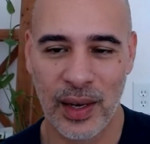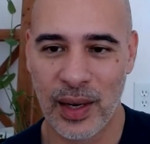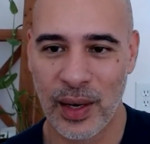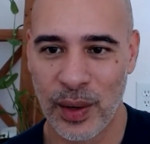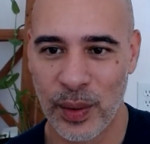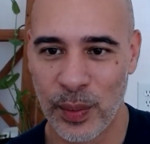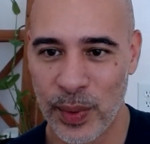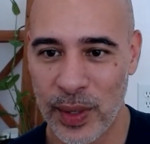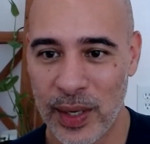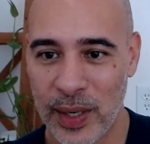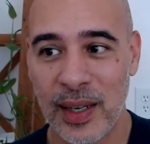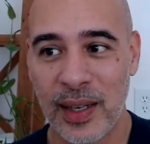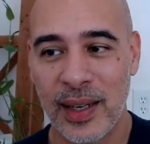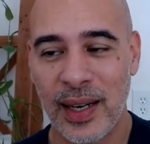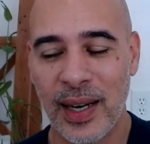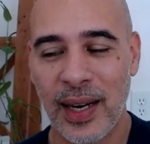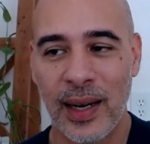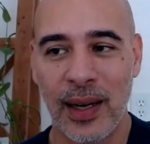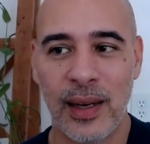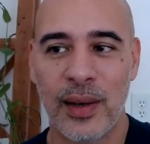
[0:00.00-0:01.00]
We're
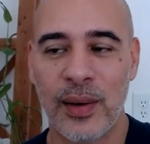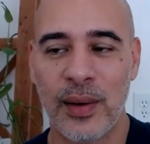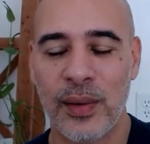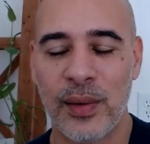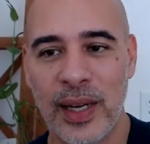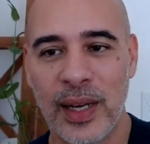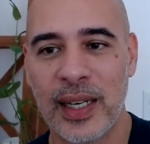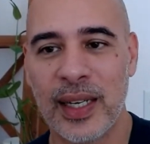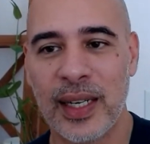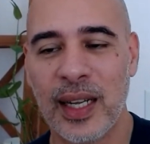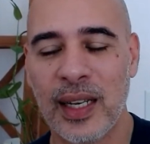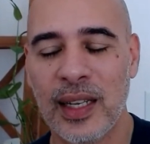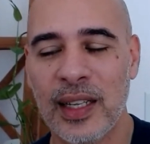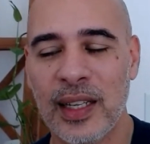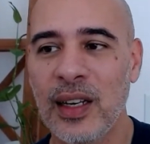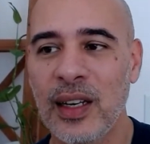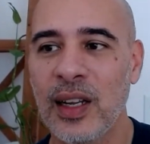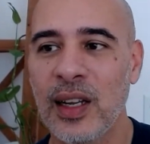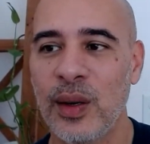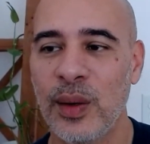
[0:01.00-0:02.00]
running a little
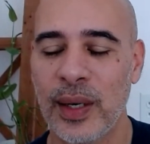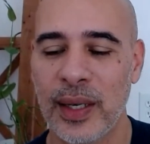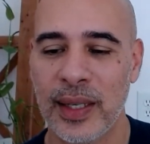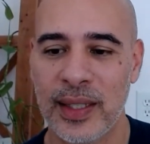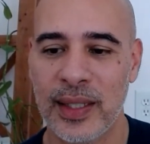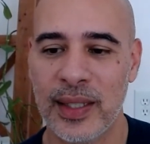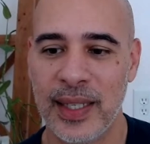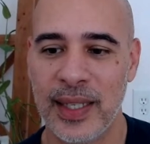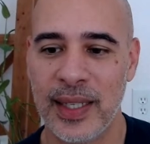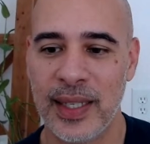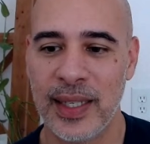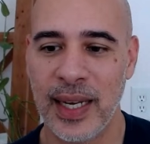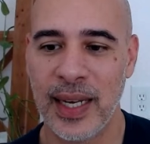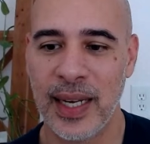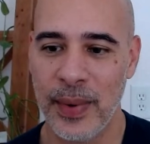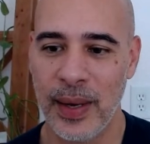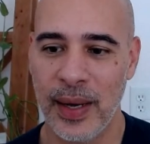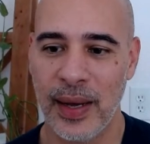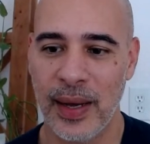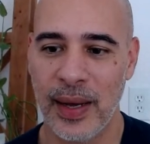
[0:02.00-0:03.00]
low on
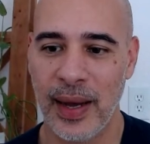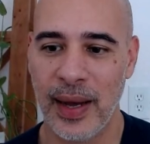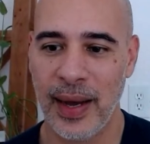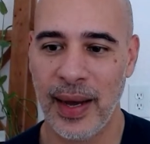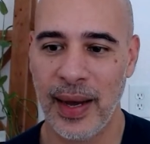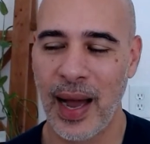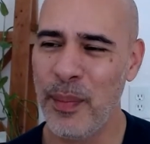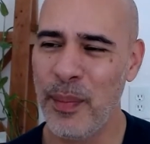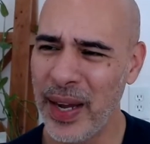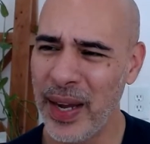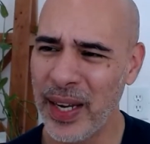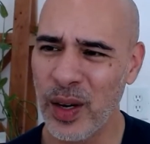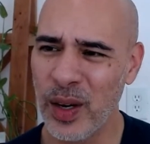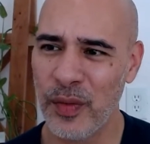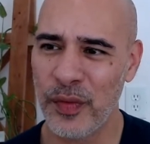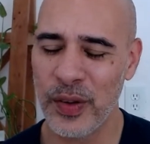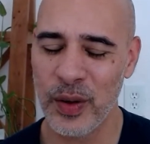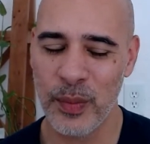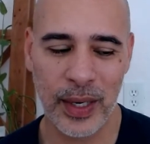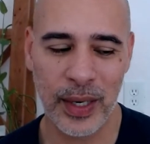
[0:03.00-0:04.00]
time. I might go
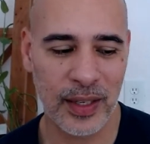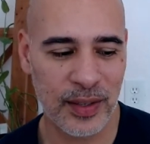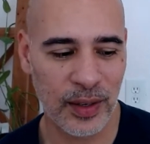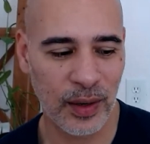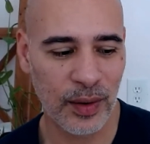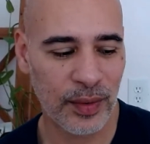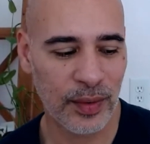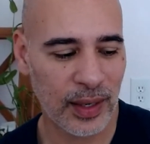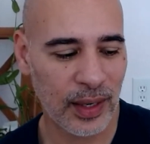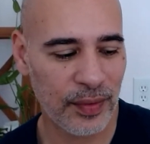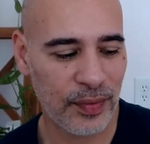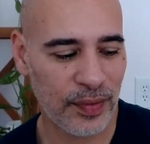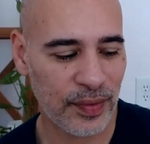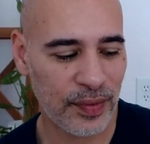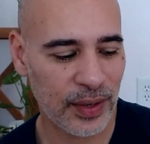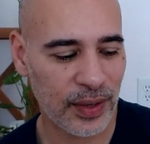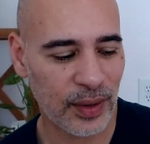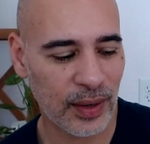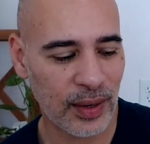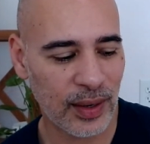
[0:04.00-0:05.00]
a few minutes over if
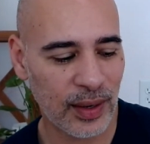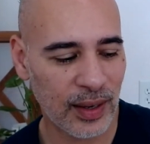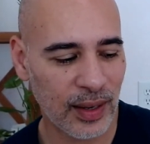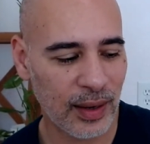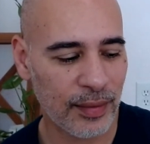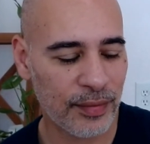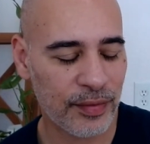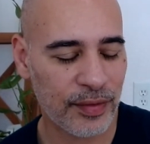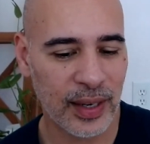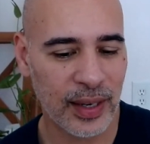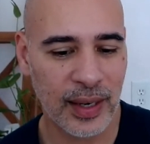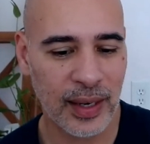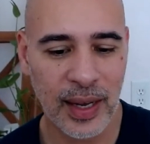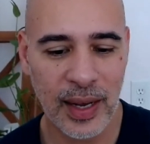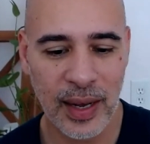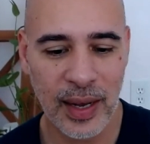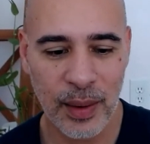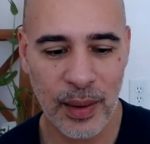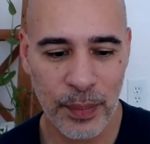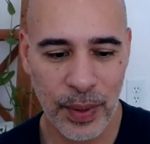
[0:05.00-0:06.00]
you're all up for it,
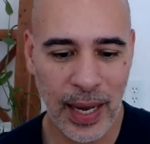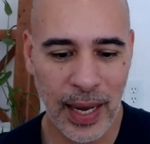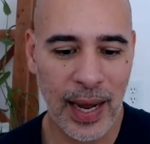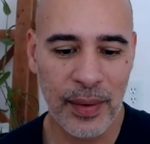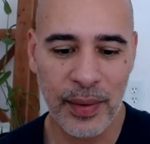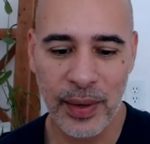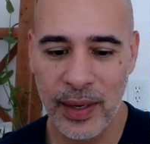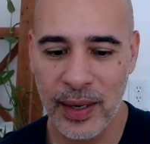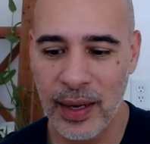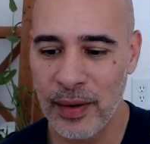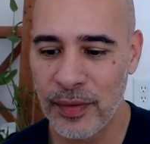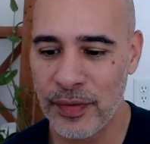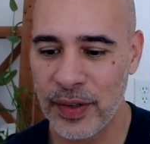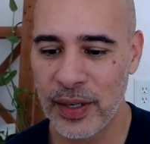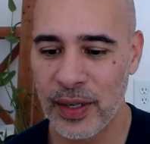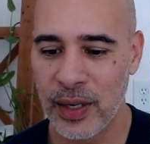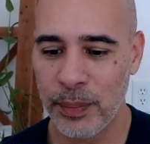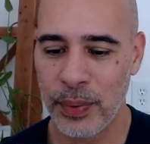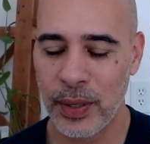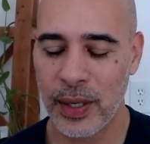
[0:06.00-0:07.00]
but I would love for you
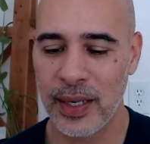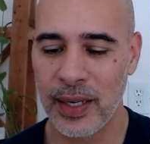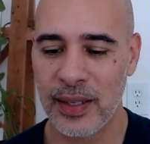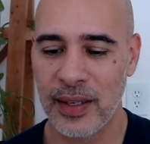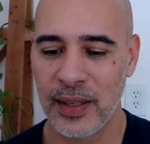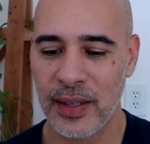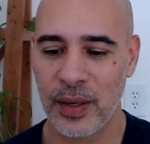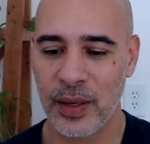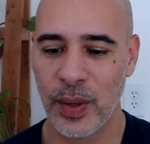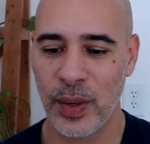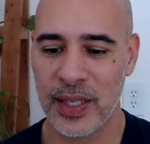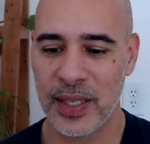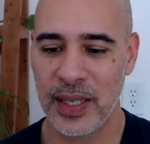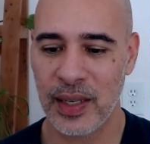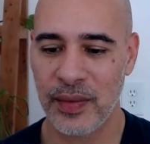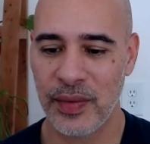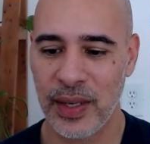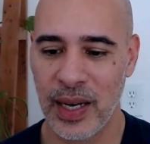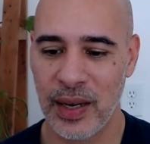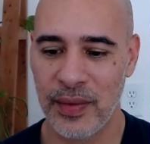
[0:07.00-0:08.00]
to put into the question
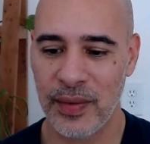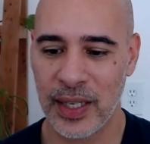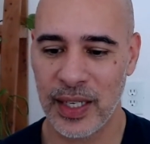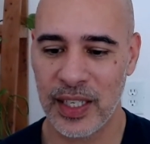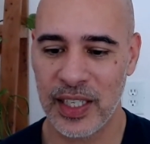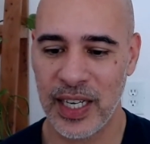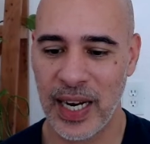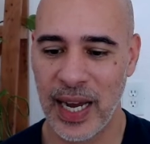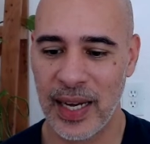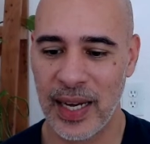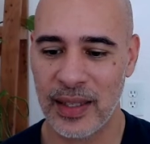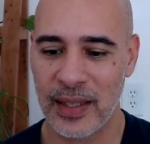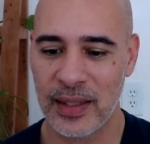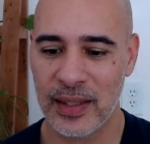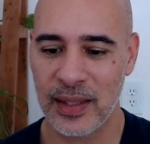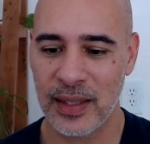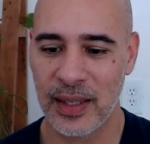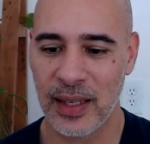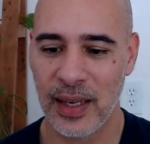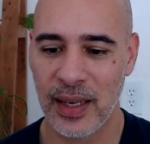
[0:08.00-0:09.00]
if you have any
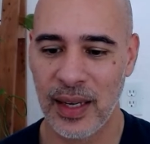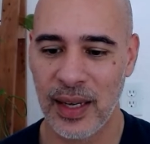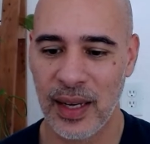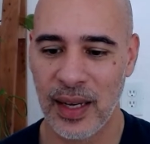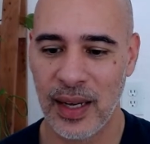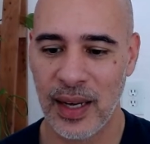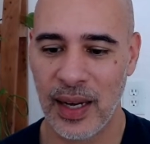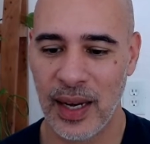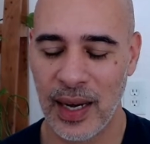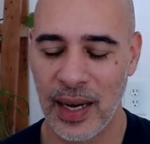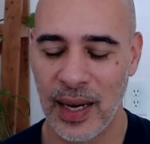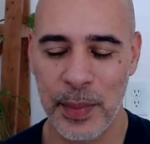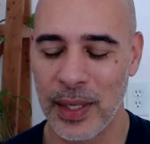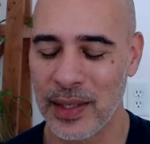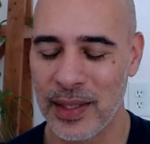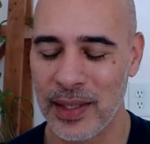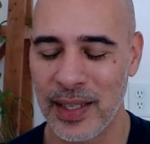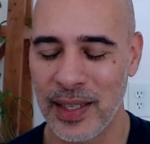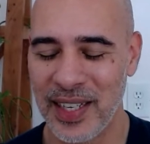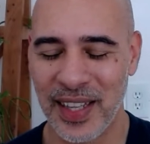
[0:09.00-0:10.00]
chats.
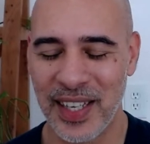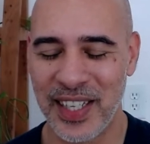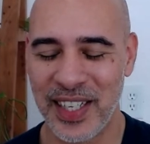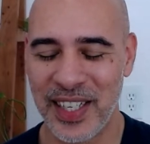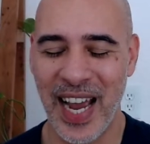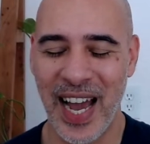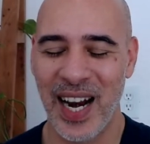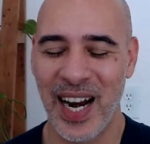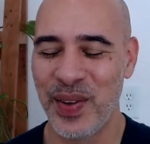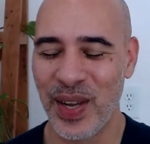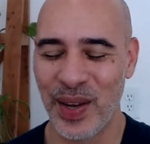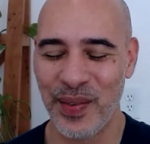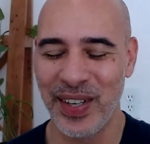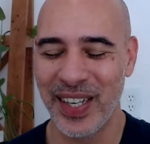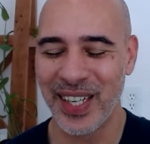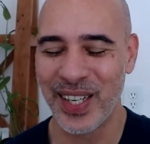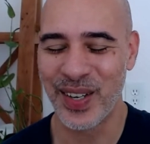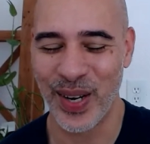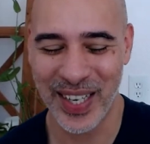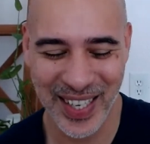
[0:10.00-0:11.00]
Into the chat if you have any
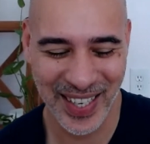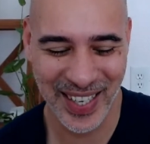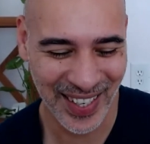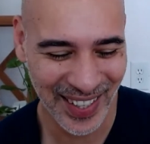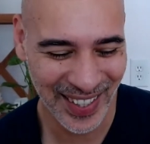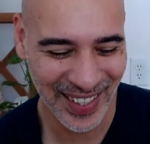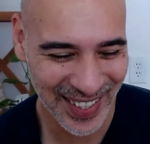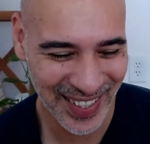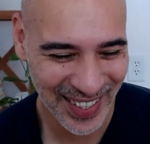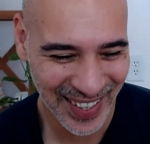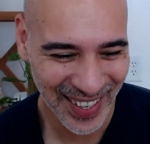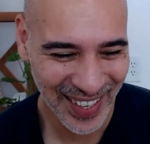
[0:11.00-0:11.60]
questions.